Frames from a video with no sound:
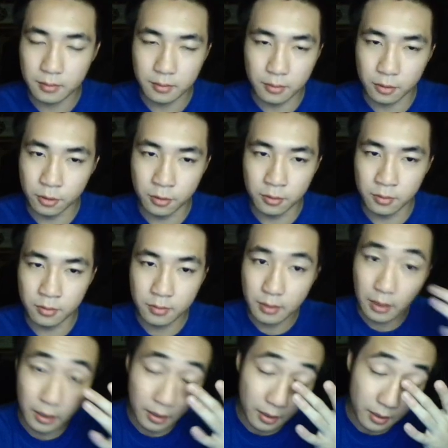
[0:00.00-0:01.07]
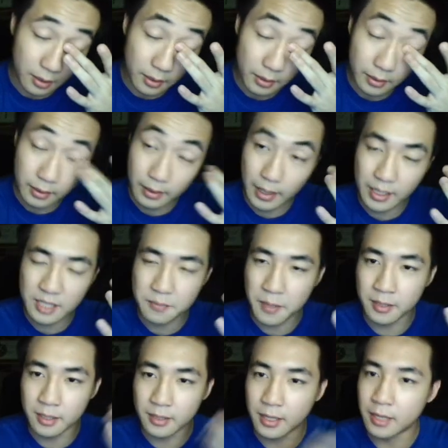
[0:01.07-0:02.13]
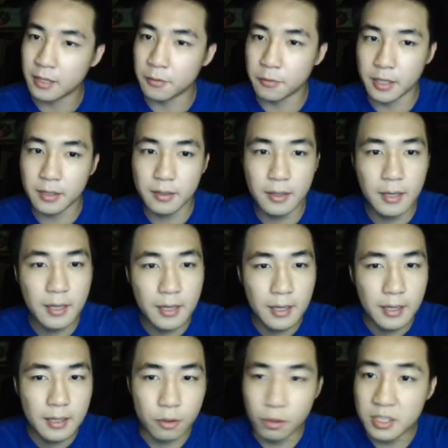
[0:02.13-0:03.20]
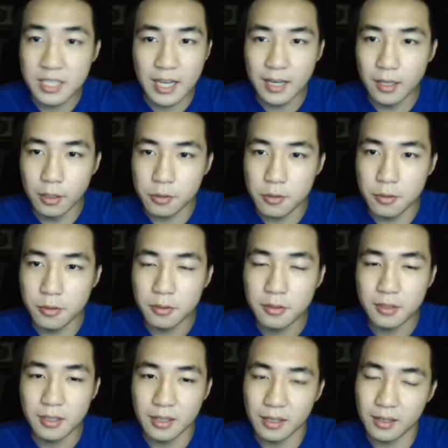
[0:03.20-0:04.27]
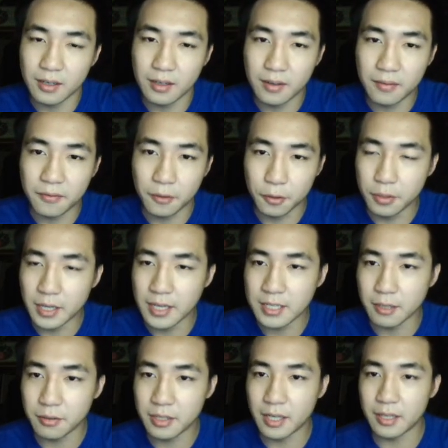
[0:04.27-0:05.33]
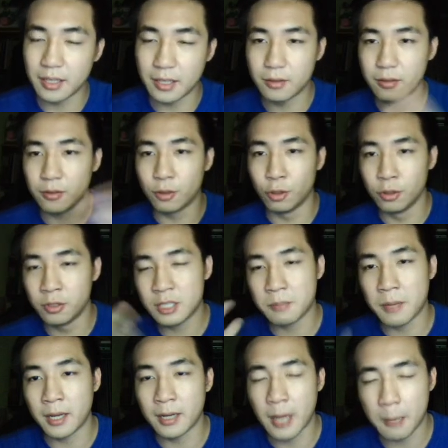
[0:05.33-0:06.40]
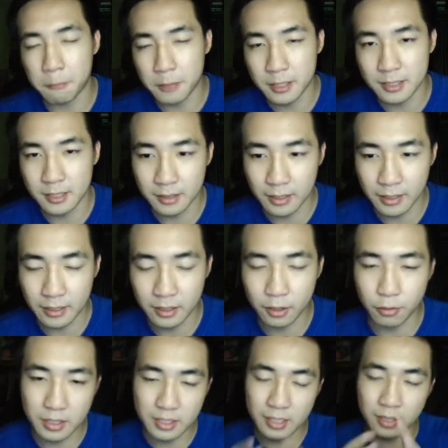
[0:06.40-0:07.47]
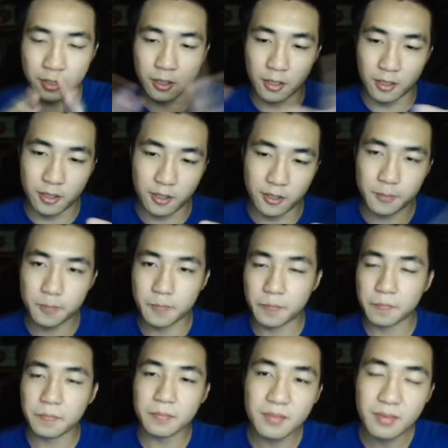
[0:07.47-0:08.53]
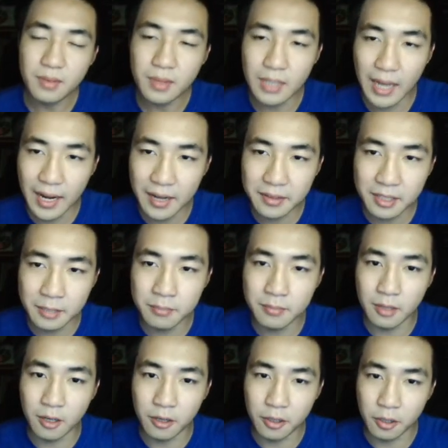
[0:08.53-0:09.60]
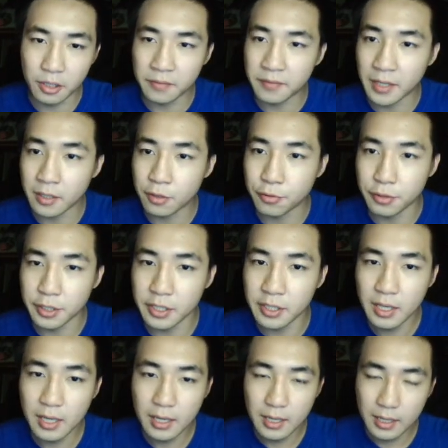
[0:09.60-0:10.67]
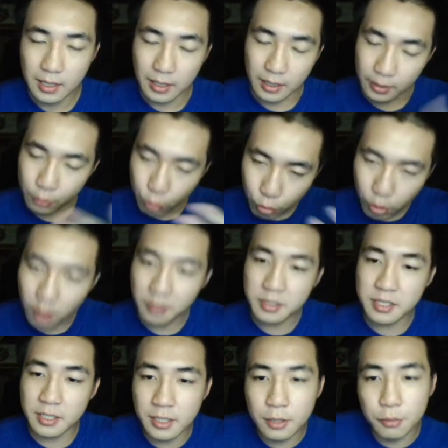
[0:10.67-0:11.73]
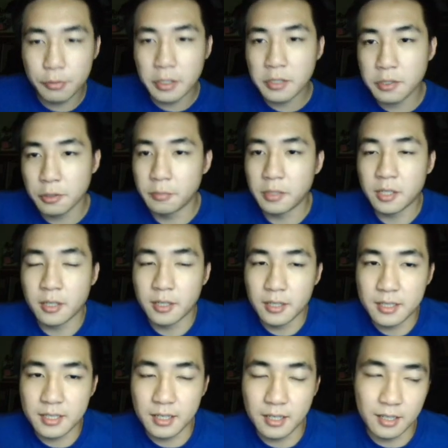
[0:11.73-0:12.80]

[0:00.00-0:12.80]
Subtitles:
don't expend it anyway. Don't sell it also. For you guys out there that don't spend lapis in increasing your item or your inventory, do consider doing so, because